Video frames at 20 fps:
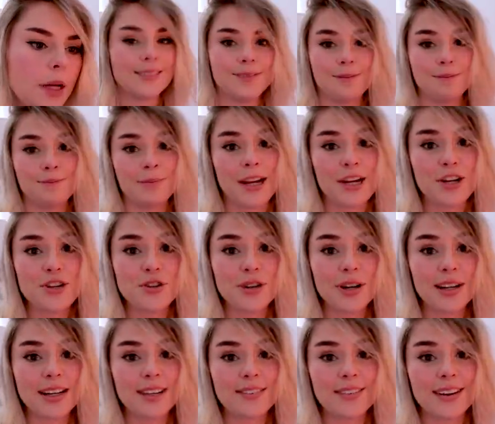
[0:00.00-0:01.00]
Make sure to
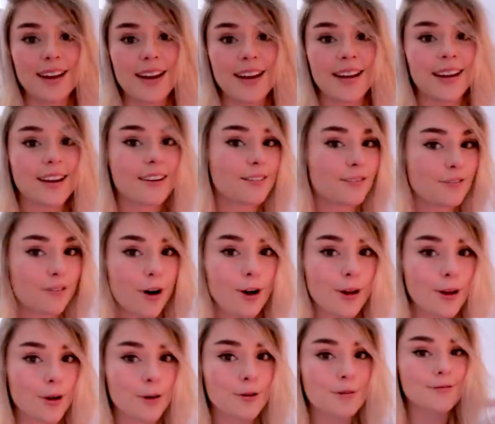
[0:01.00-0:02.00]
leave a like and
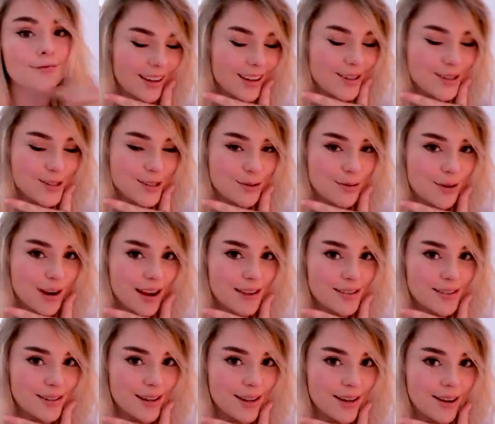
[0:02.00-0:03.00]
follow. I'll see you guys
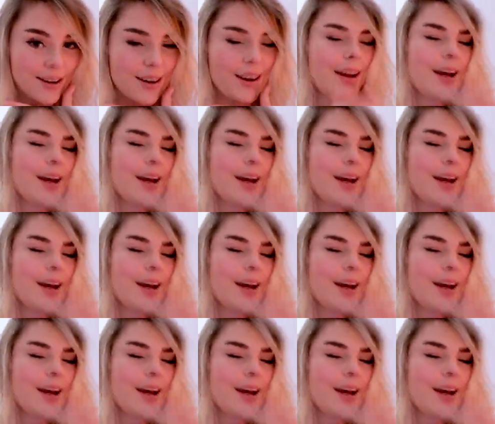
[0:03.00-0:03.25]
later.